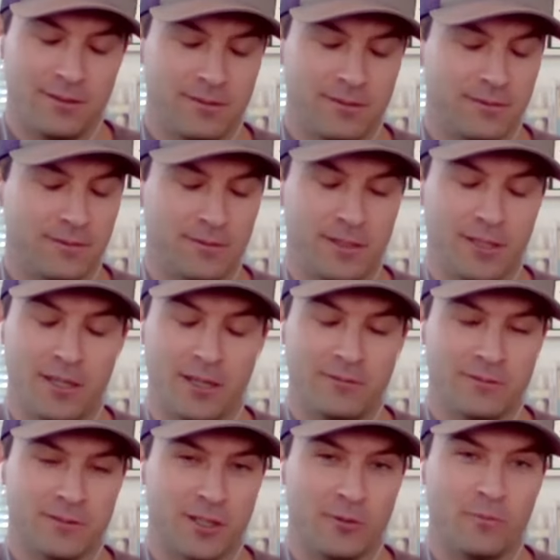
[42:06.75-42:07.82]
Got to go with know, these
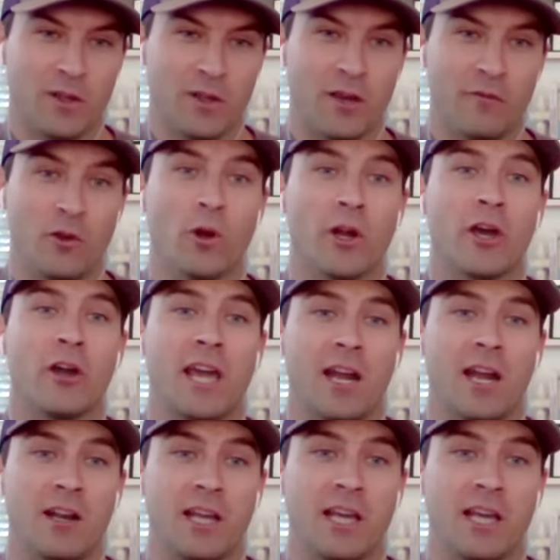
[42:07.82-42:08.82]
French so guys. You want to go to Canada,